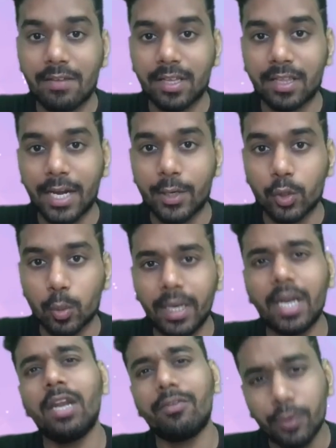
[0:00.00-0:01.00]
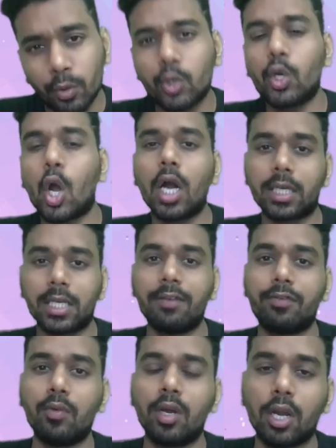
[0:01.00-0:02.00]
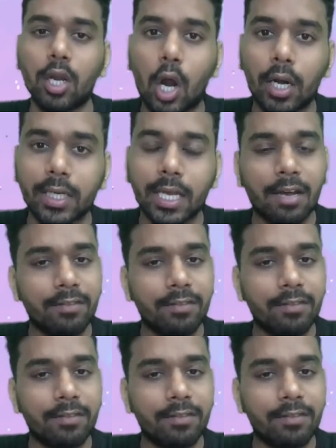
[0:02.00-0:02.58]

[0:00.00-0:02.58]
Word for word: having the enrollment. And if you not, if you will not,